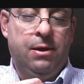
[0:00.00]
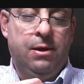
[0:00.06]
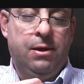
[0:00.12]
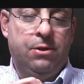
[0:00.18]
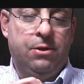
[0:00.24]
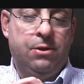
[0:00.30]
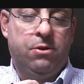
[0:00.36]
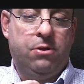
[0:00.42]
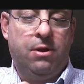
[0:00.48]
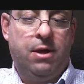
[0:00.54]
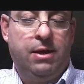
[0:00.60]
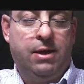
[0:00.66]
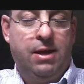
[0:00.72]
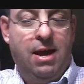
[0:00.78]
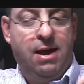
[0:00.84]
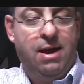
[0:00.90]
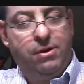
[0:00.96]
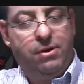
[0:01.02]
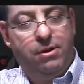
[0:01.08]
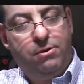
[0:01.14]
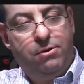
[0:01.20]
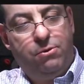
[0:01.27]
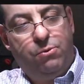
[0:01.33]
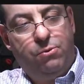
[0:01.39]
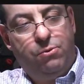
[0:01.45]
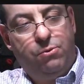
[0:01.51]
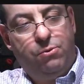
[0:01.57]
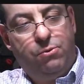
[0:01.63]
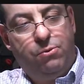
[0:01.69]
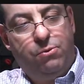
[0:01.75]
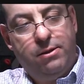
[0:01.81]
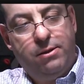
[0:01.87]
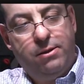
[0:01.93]
I just like having a little white
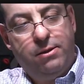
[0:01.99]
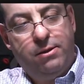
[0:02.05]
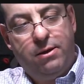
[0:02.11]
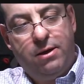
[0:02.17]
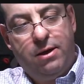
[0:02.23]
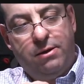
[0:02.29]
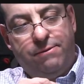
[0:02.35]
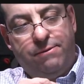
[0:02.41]
on a